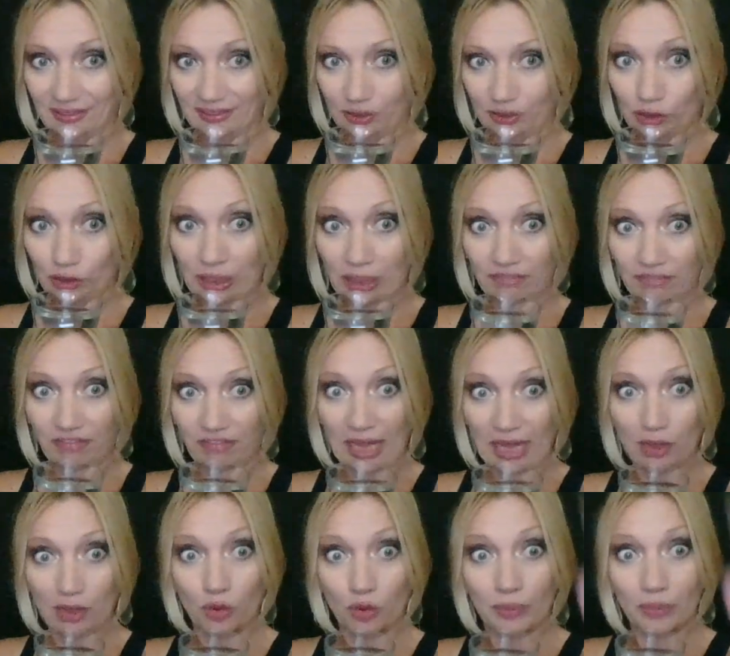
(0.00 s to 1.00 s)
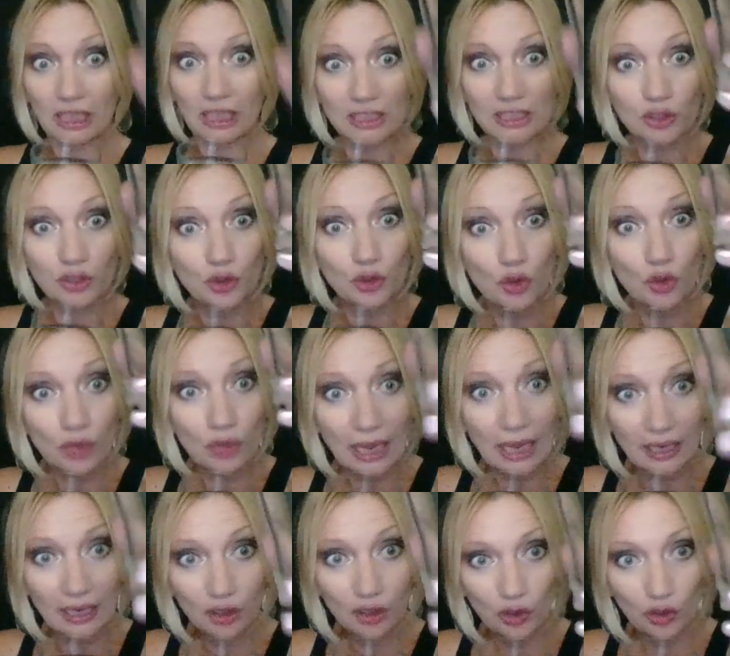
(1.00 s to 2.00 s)
got to follow it because you got
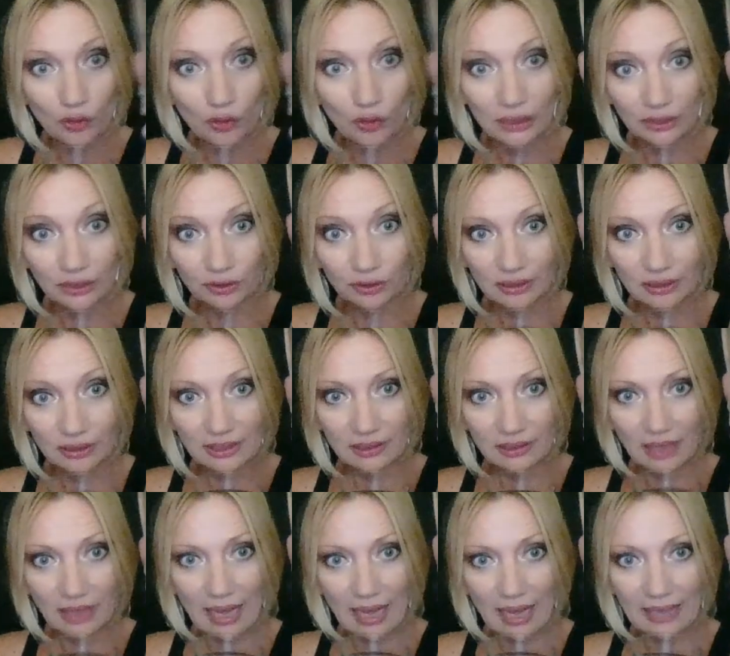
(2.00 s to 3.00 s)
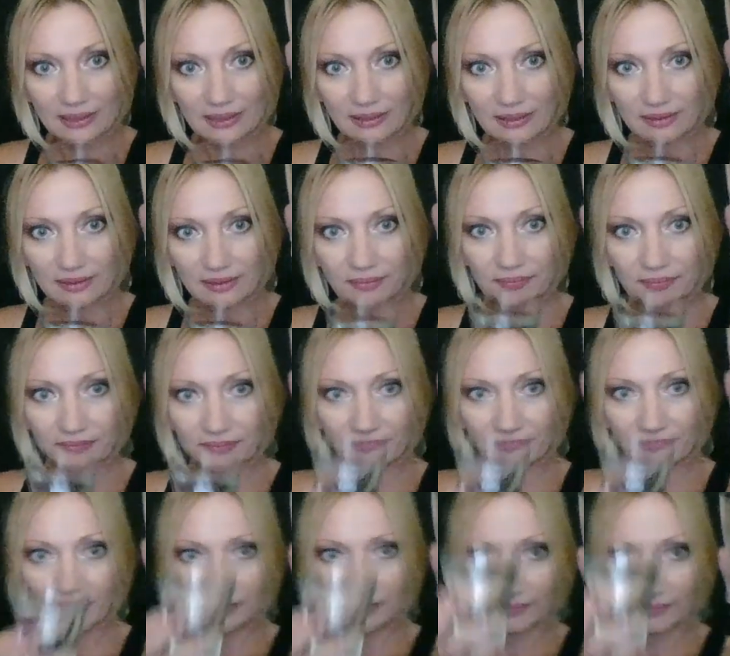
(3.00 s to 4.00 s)
to go into this class.
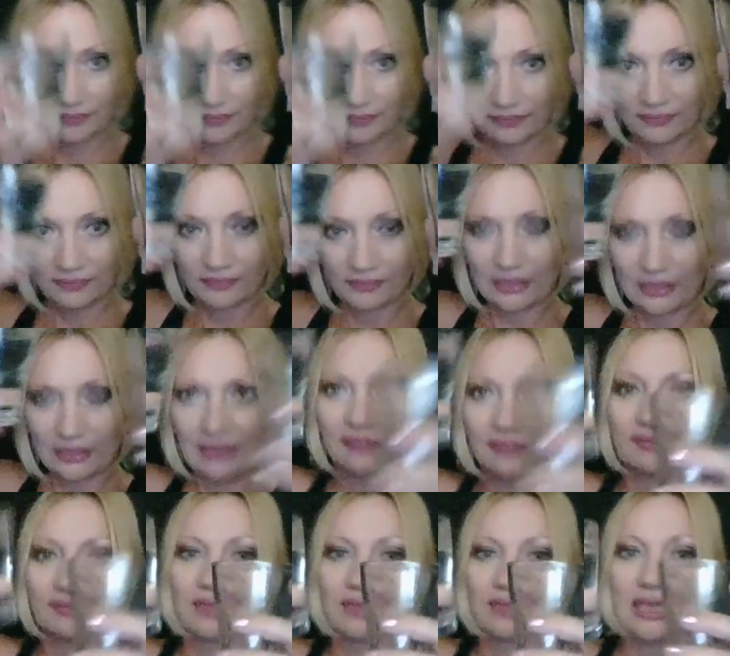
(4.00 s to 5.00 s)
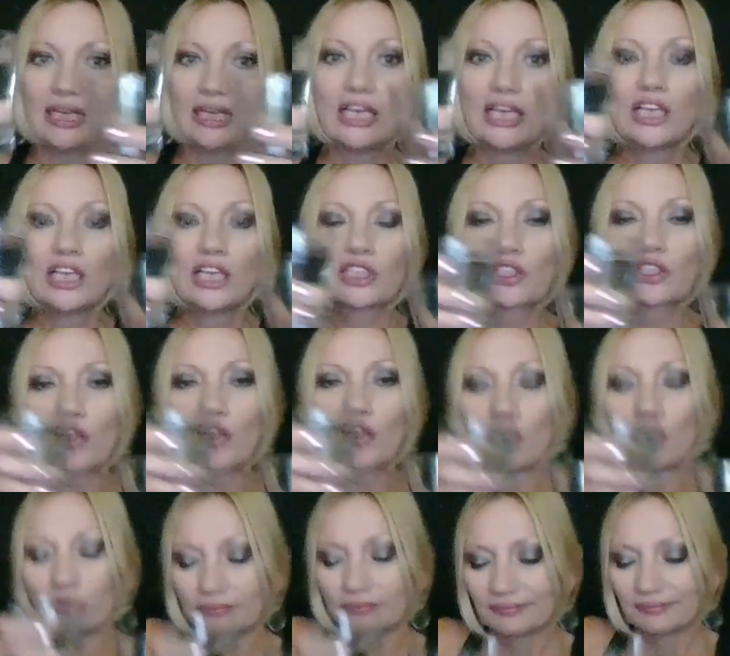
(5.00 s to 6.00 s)
Right?
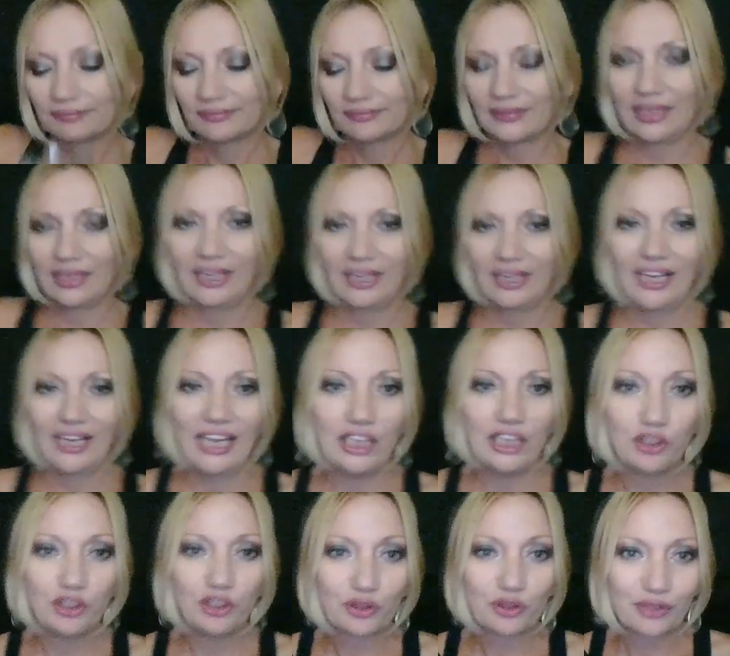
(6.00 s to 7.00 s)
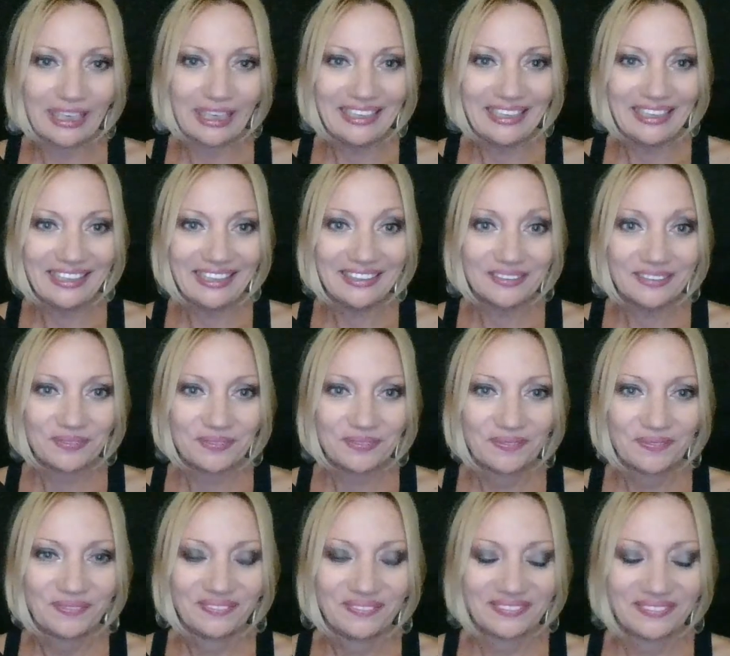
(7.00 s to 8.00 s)
So in Ukrainian,
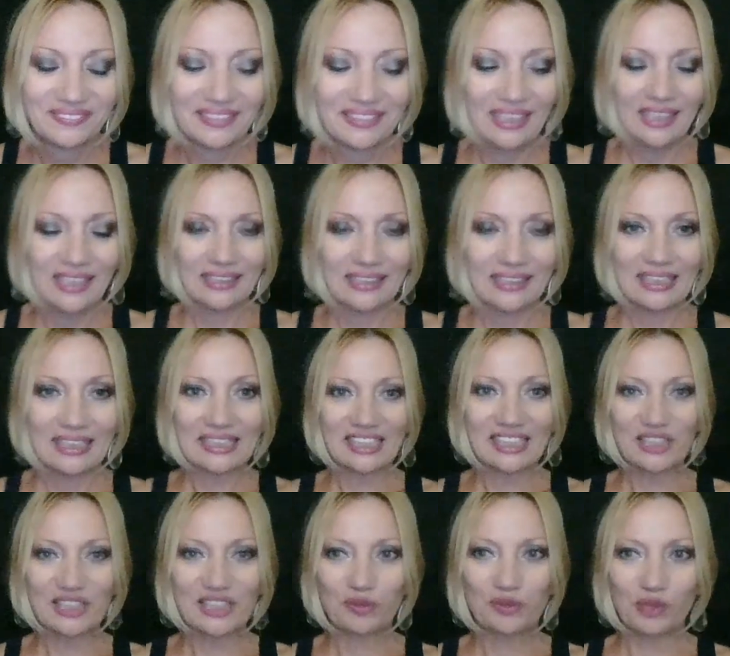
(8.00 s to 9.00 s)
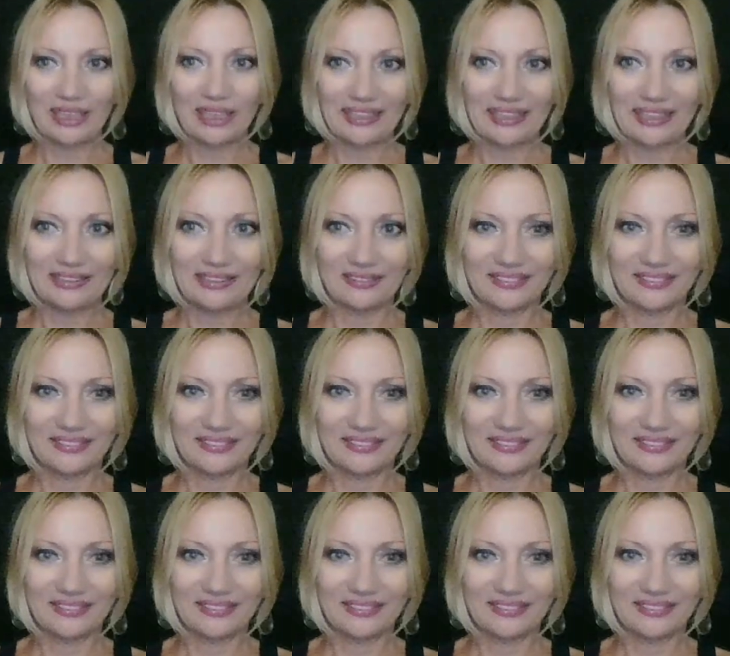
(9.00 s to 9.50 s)
this is what